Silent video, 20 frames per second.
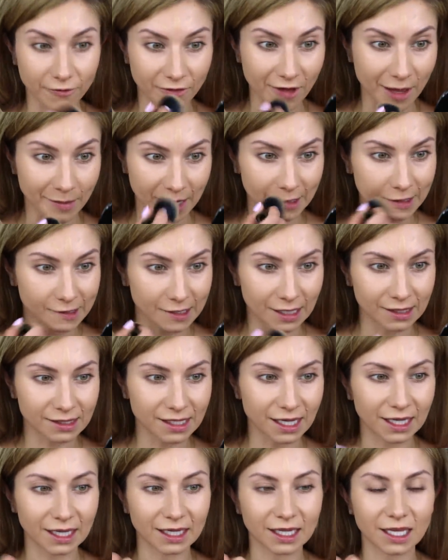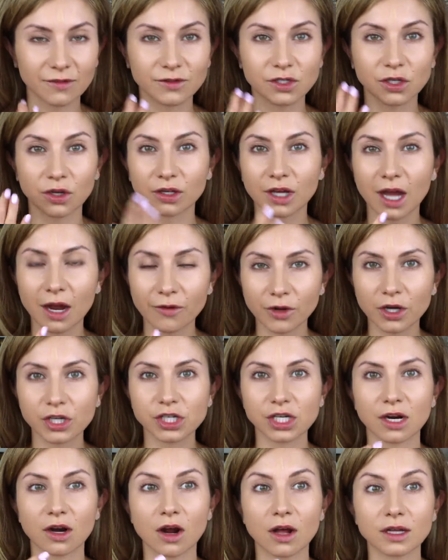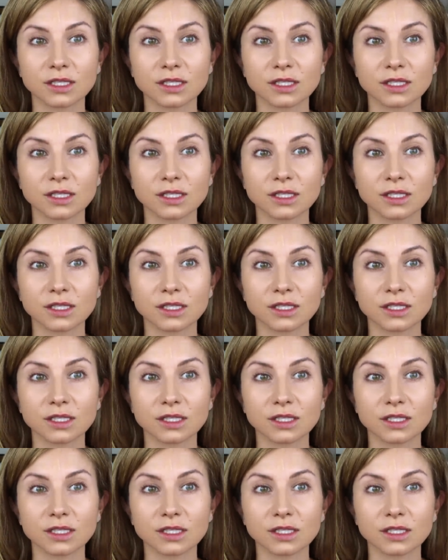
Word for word: if that makes sense. Like it gives good coverage and it